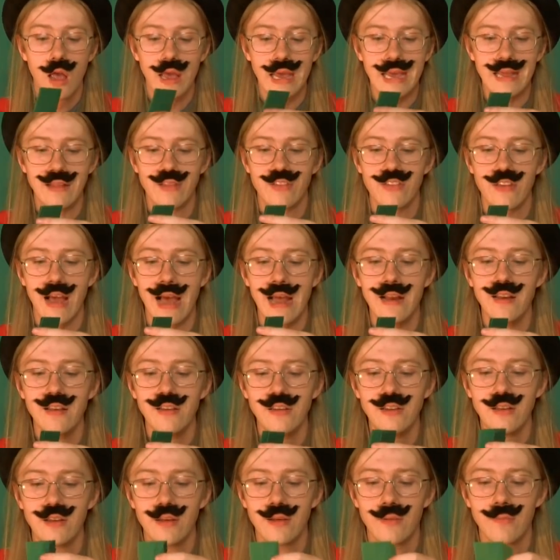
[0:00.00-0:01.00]
Inside
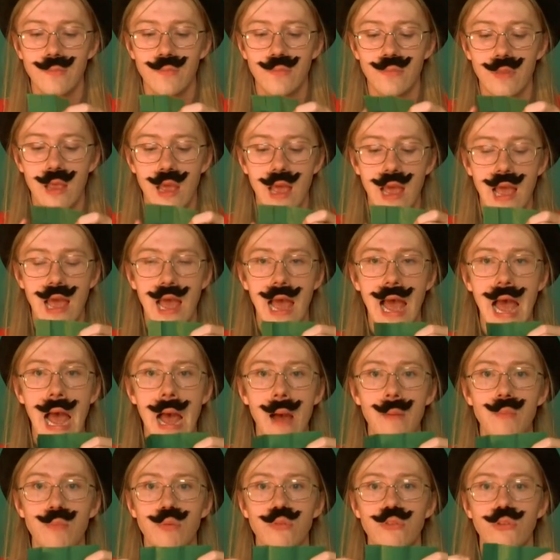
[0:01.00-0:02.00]
it,
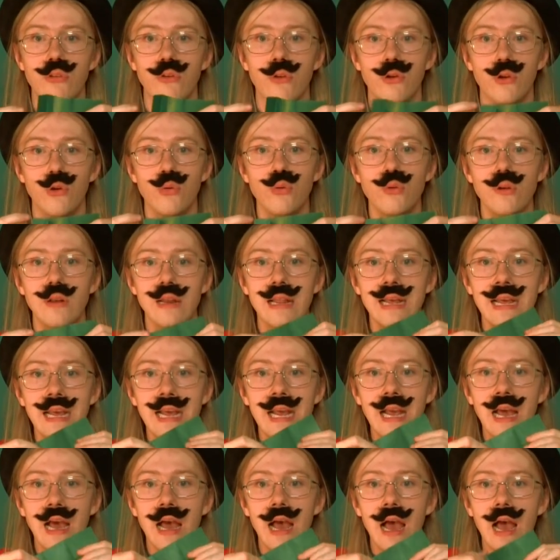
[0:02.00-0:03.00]
absolutely nothing.